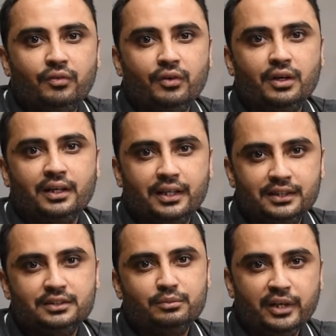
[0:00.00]
for
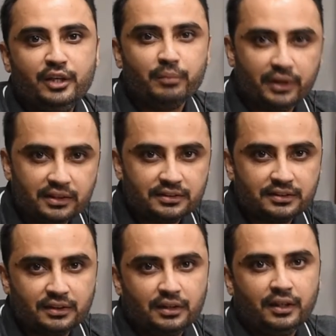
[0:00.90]
last many
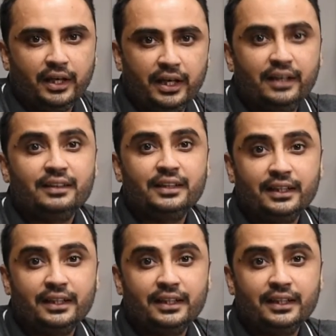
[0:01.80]
months and